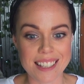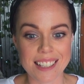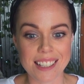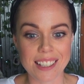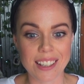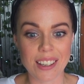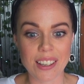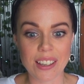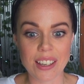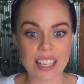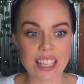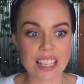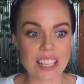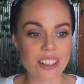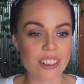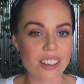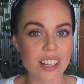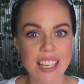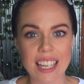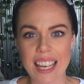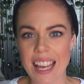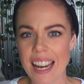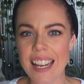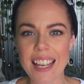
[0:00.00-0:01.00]
So you're
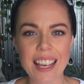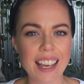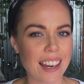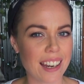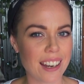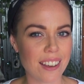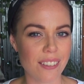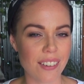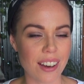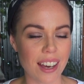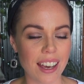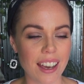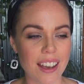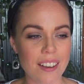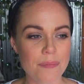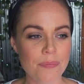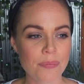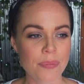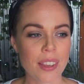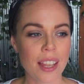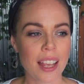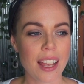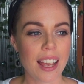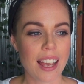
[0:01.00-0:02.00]
not getting anywhere.
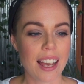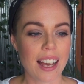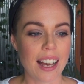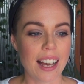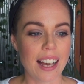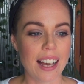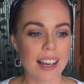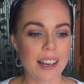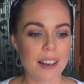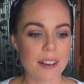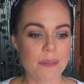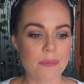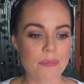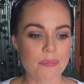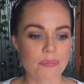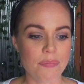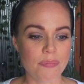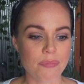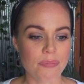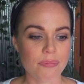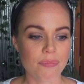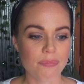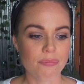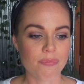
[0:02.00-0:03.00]

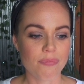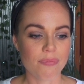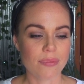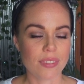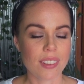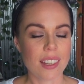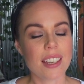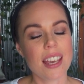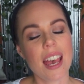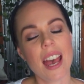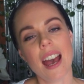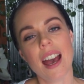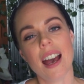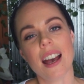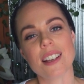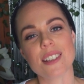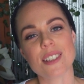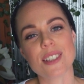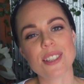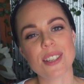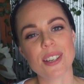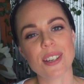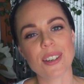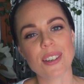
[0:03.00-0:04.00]
So
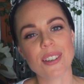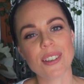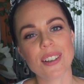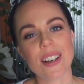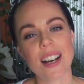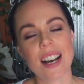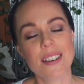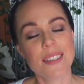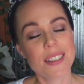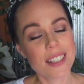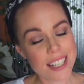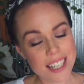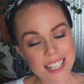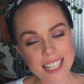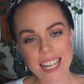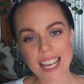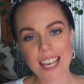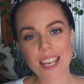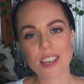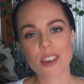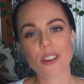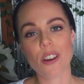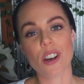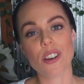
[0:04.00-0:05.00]
I'm going to
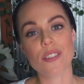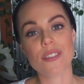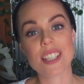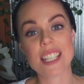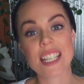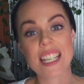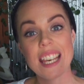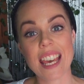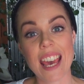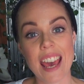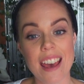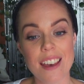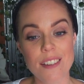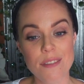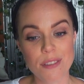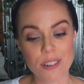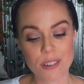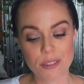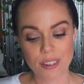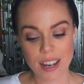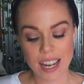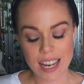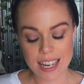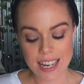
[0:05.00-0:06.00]
take you over to
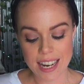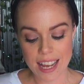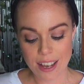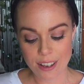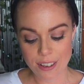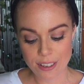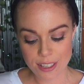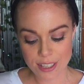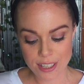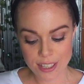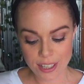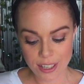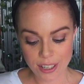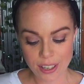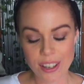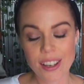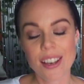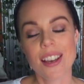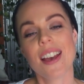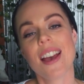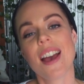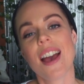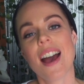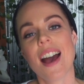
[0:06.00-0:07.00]
Canva right now. So
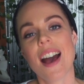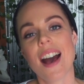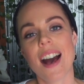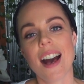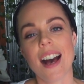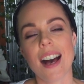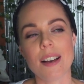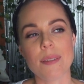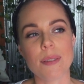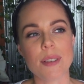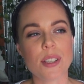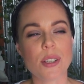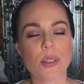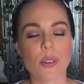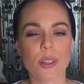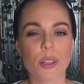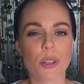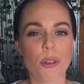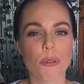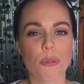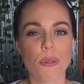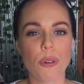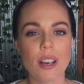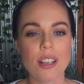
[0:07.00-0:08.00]
I'm going to do a
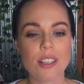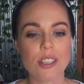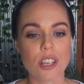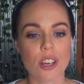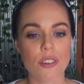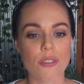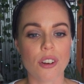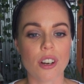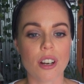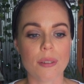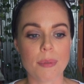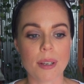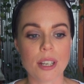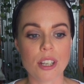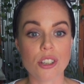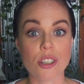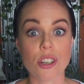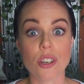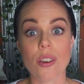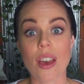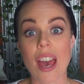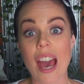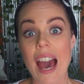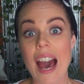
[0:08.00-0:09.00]
little voiceover, and I'm going to show
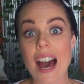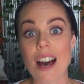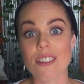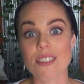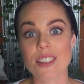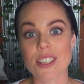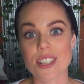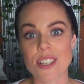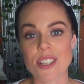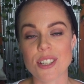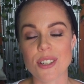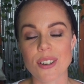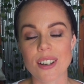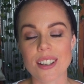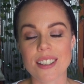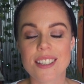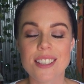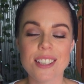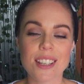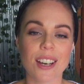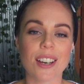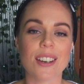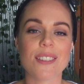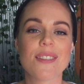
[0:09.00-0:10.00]
you how to do it.
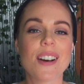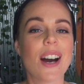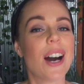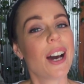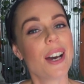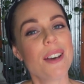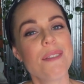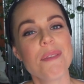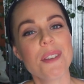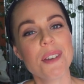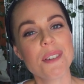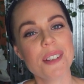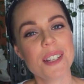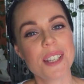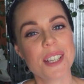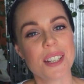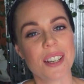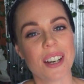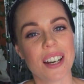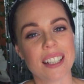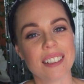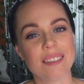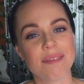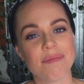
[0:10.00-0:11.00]
So I hope you
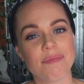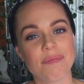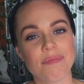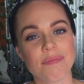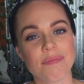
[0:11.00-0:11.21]
enjoy.